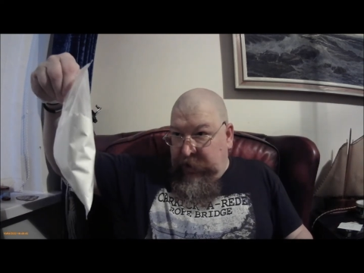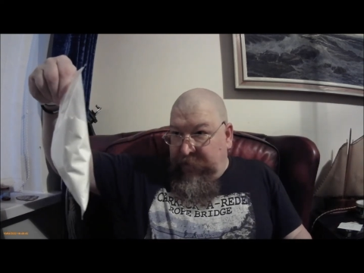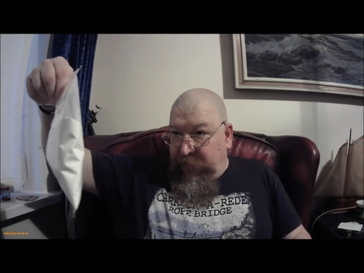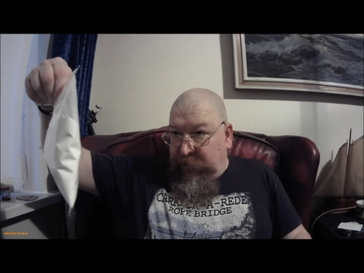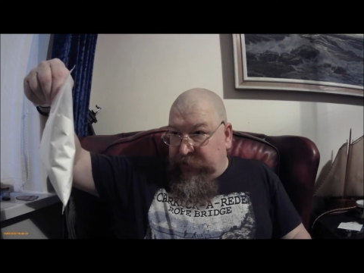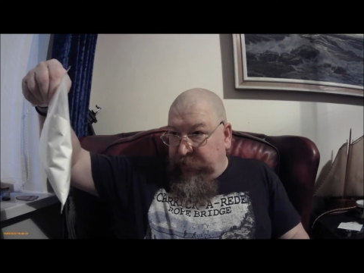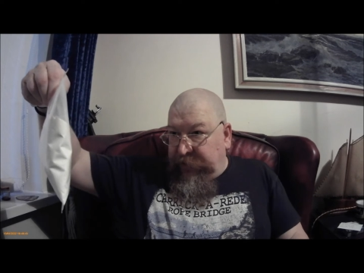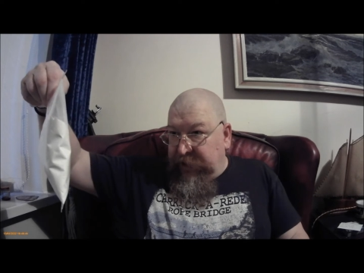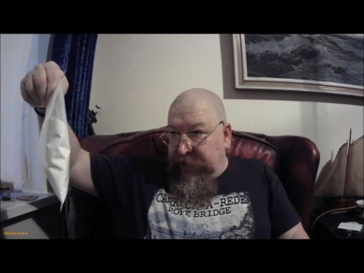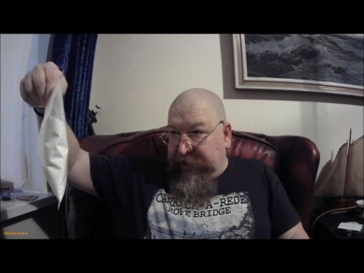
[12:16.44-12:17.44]
if you want something
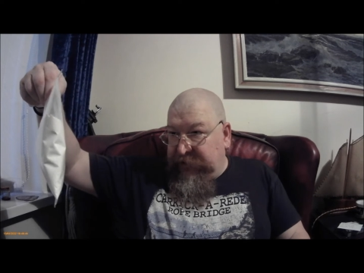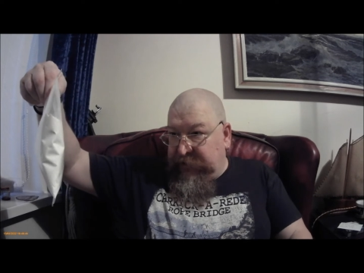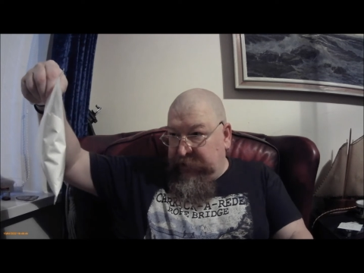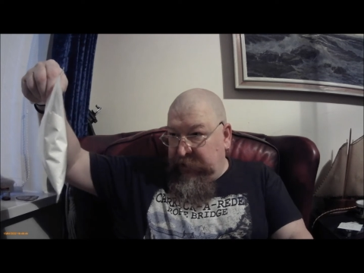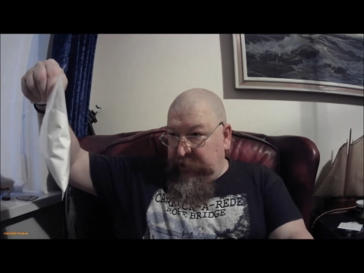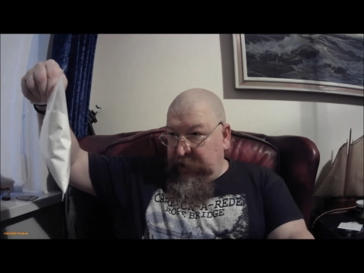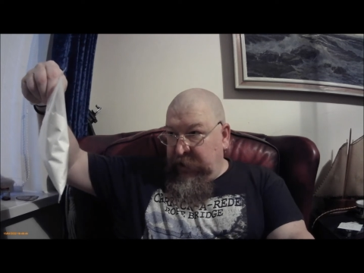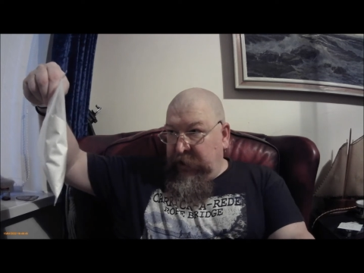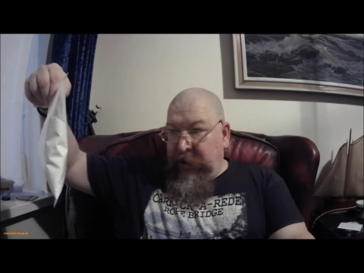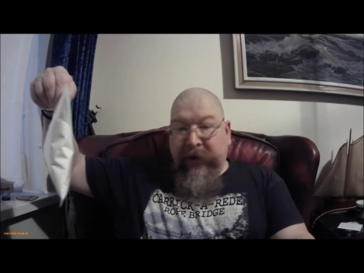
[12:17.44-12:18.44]
that adds
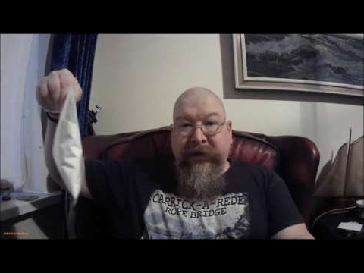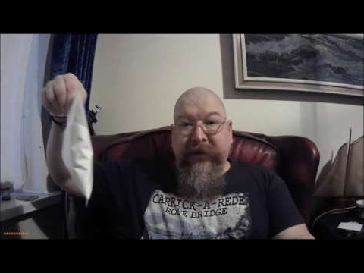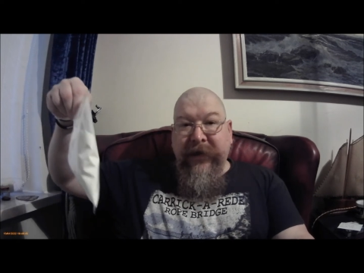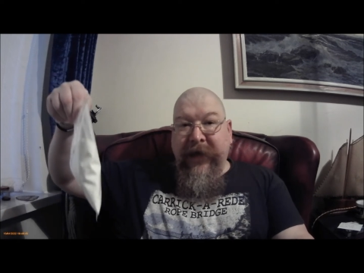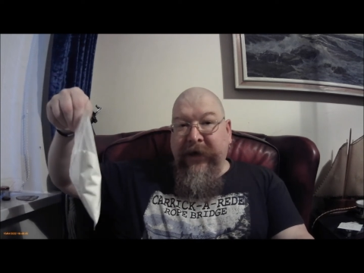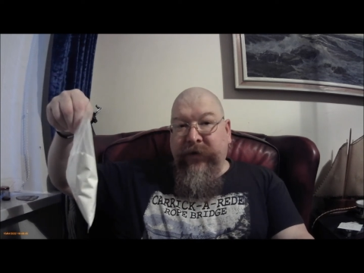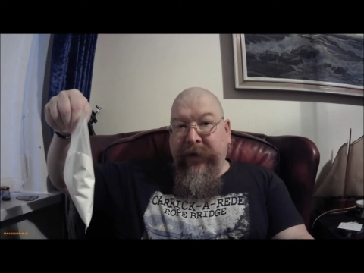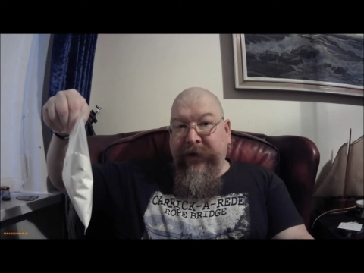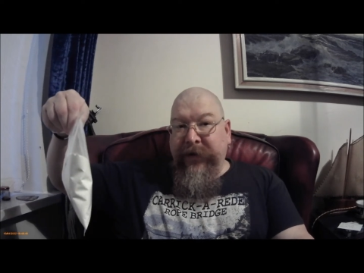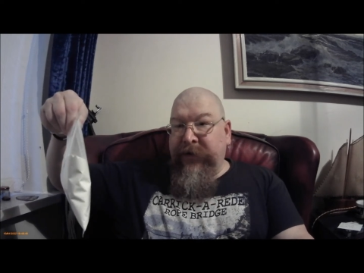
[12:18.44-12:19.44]
slight
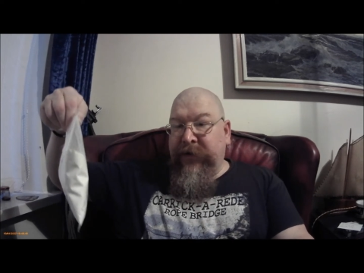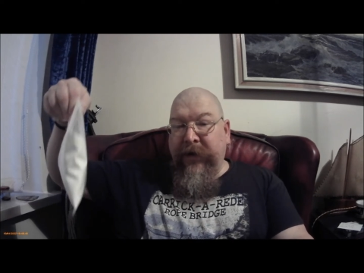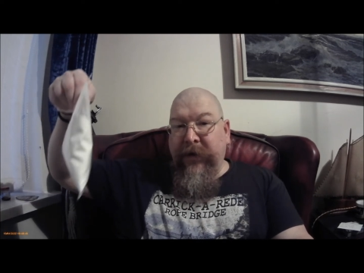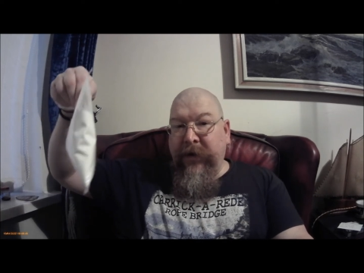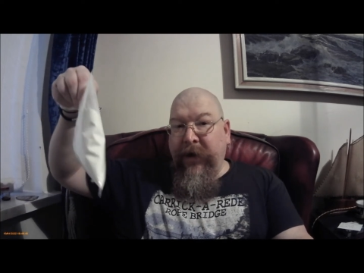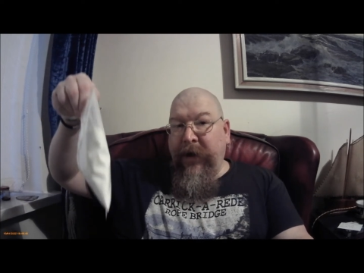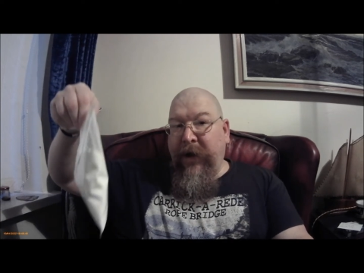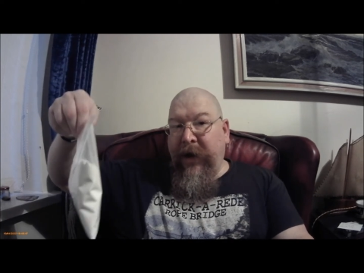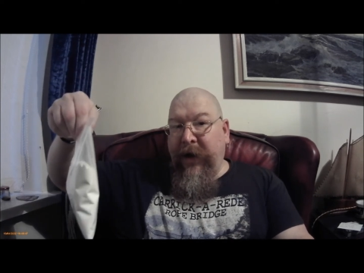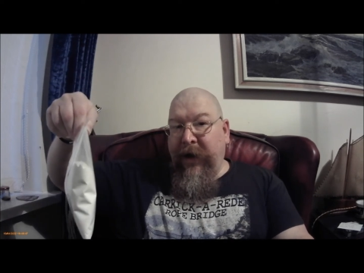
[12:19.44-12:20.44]
sweetness
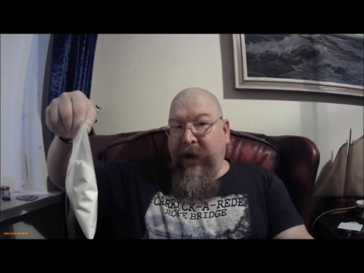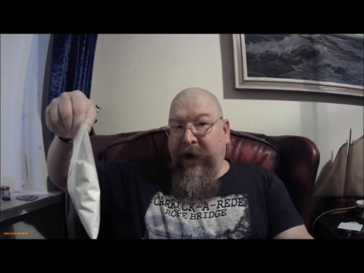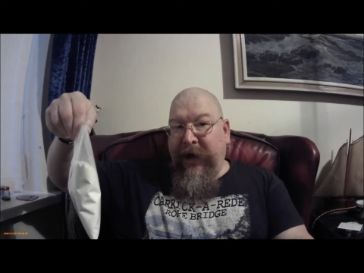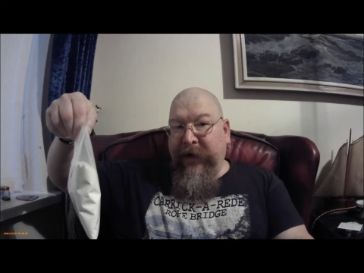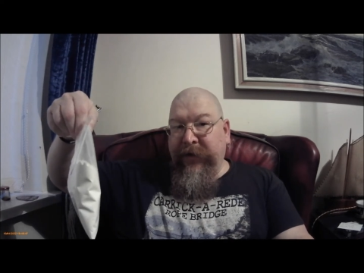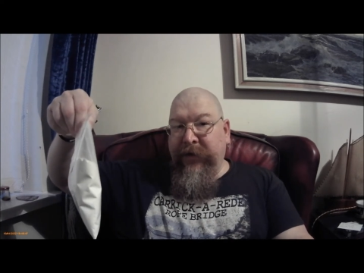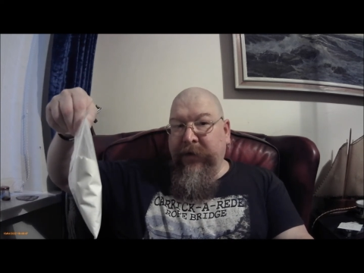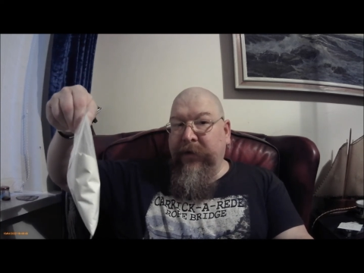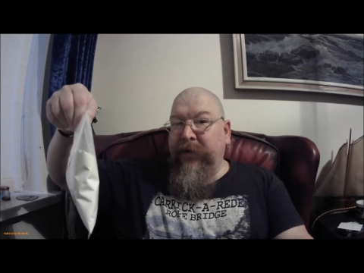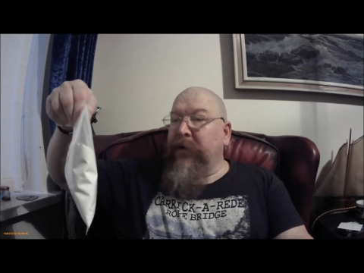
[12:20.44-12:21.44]
and
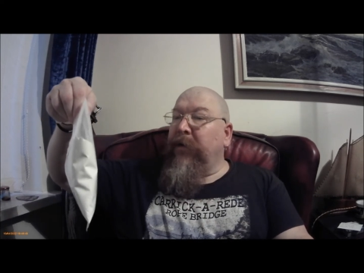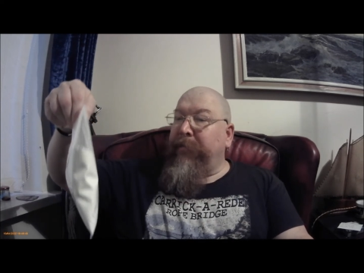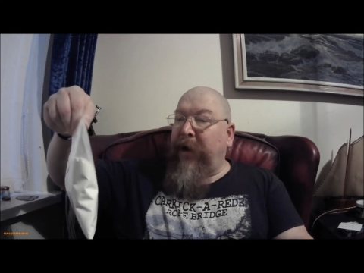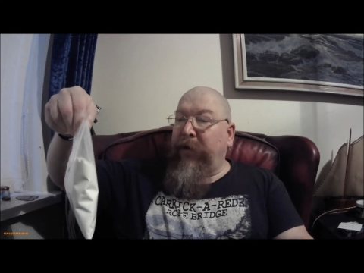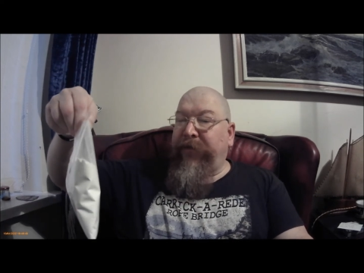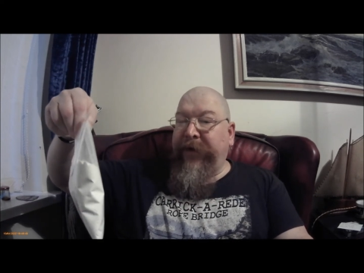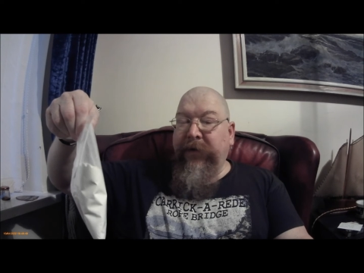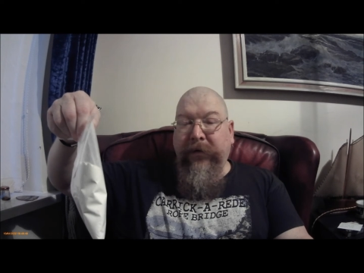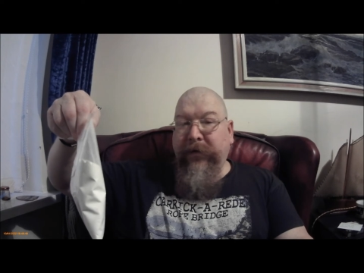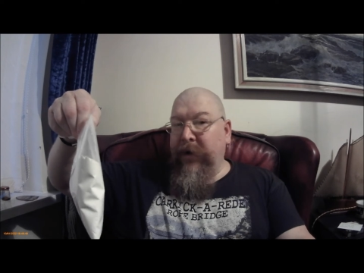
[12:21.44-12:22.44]

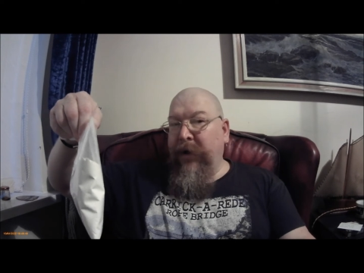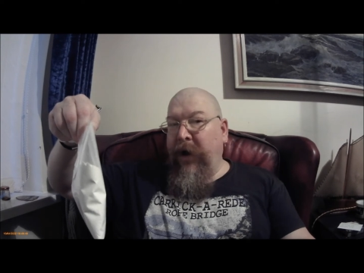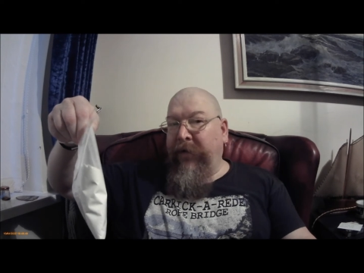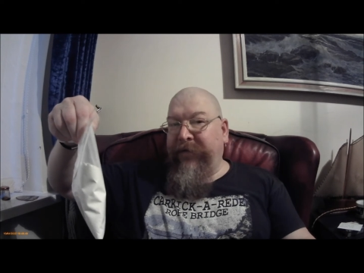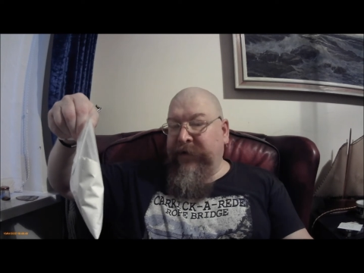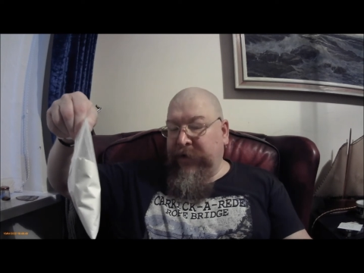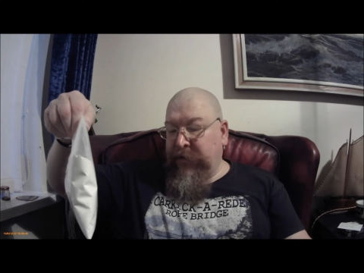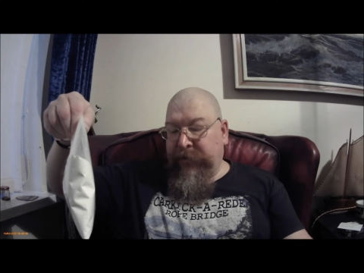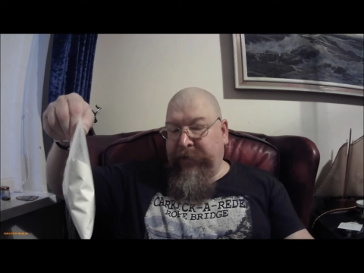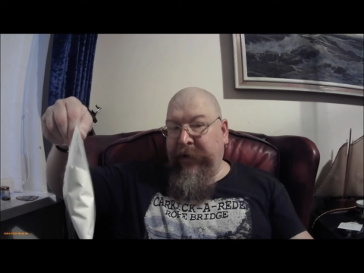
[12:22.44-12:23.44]
mouthfeel, obviously
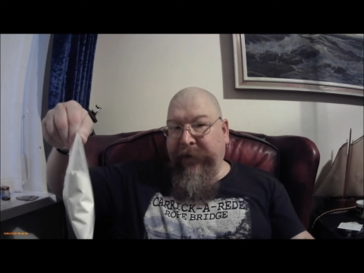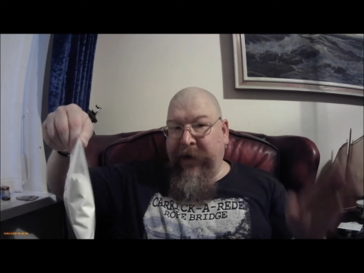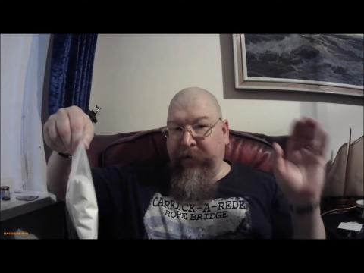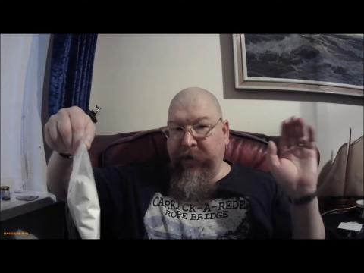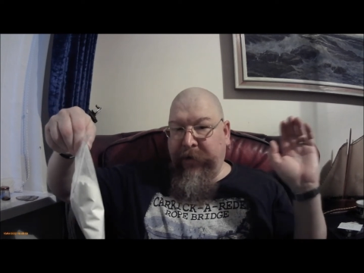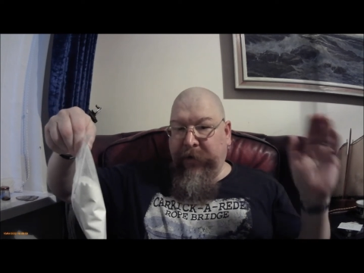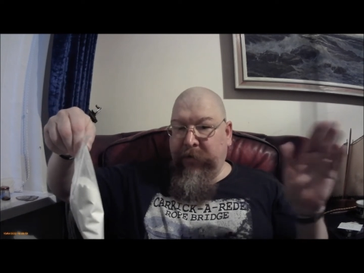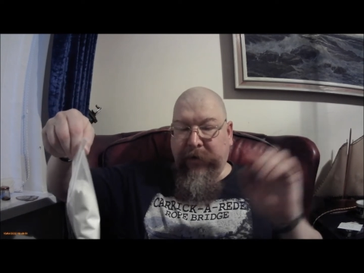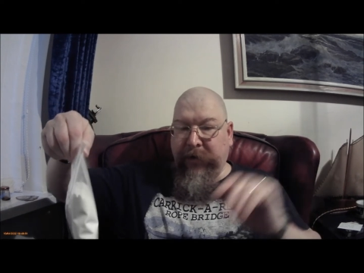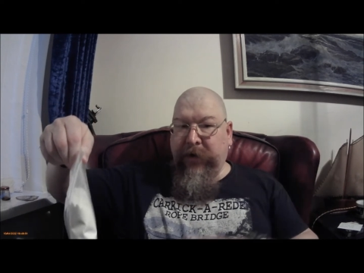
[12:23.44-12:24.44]
there's people out there
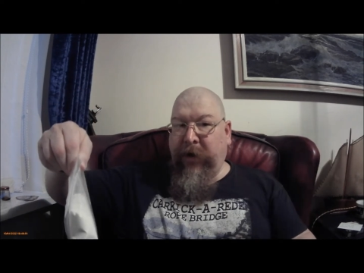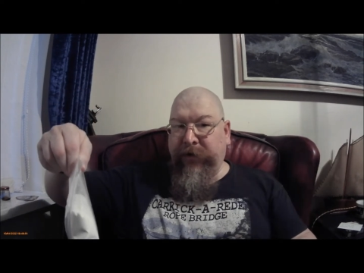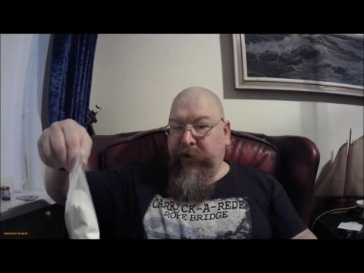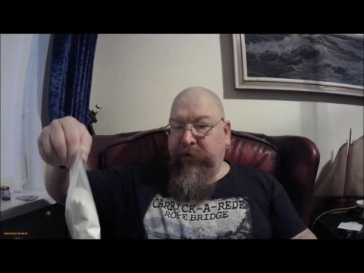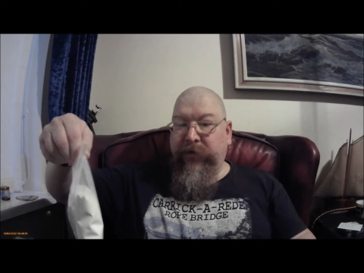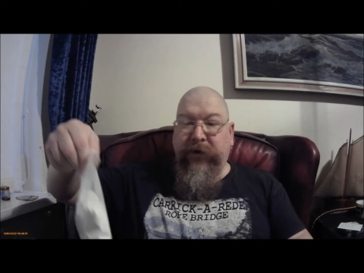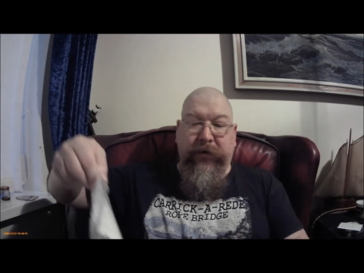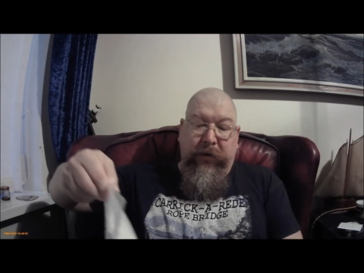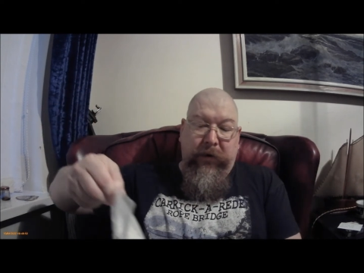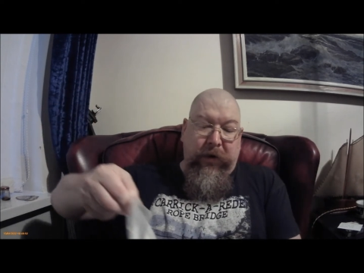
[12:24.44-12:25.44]
that can't use
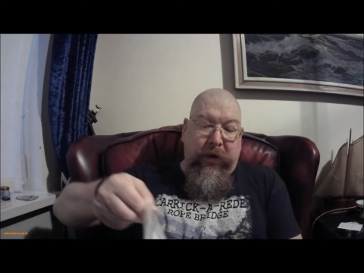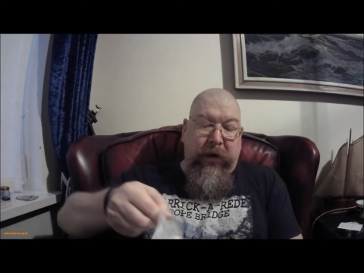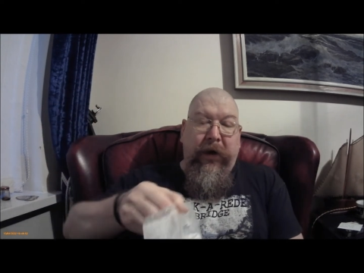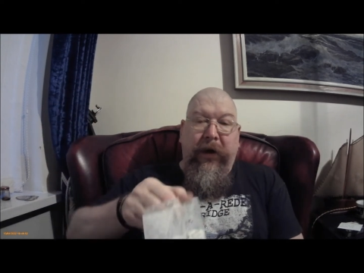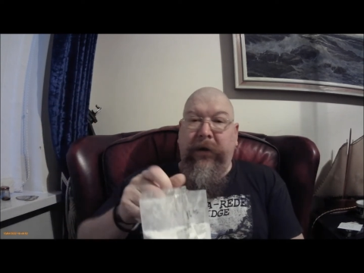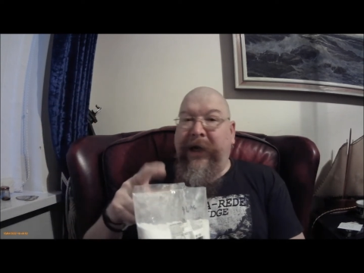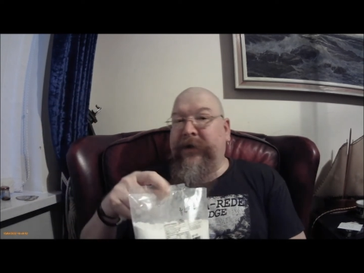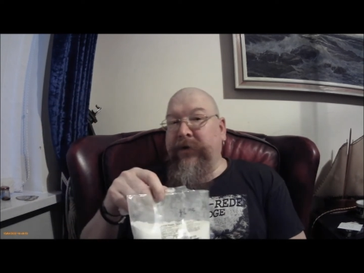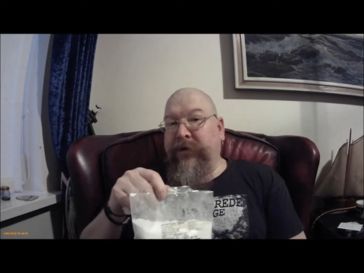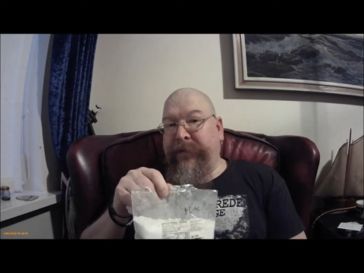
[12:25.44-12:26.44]

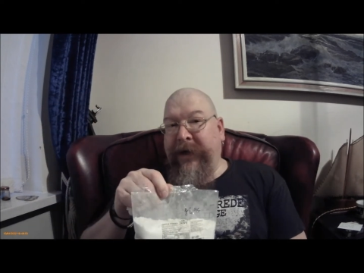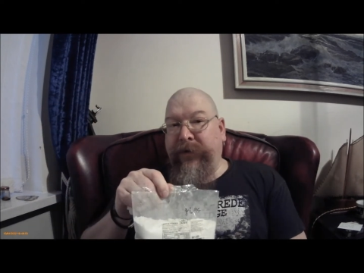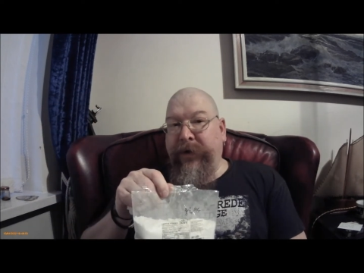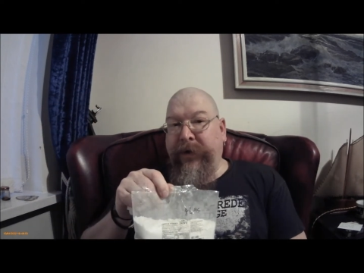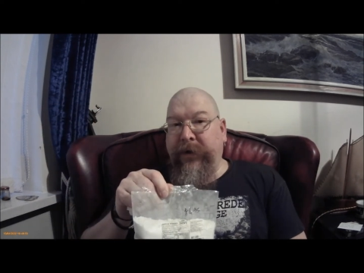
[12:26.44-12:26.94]
lactose powder.